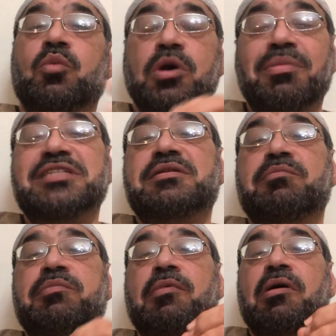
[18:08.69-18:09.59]
We must
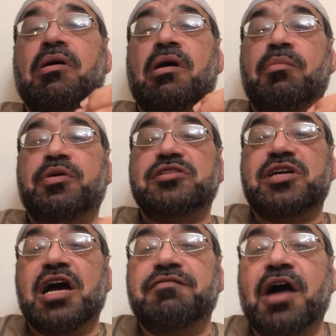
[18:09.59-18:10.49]

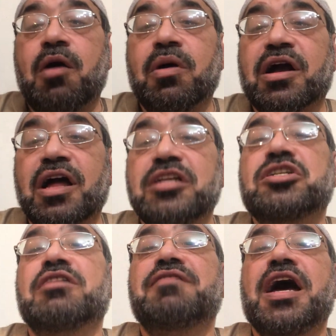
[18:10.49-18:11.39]
preserve our
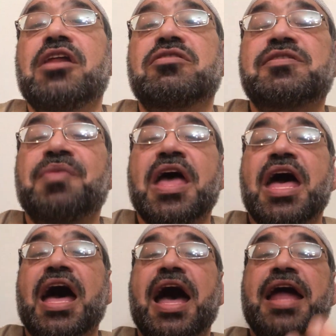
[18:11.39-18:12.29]
culture values
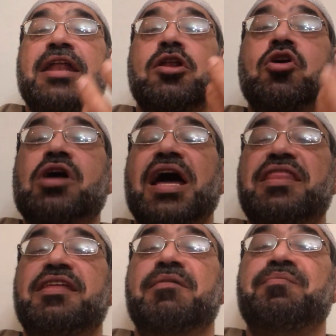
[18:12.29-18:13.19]
and look
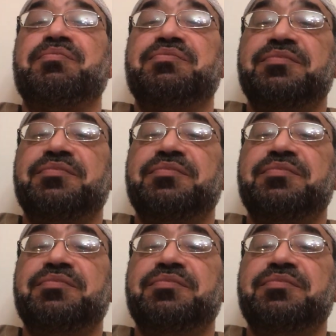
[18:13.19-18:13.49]
at them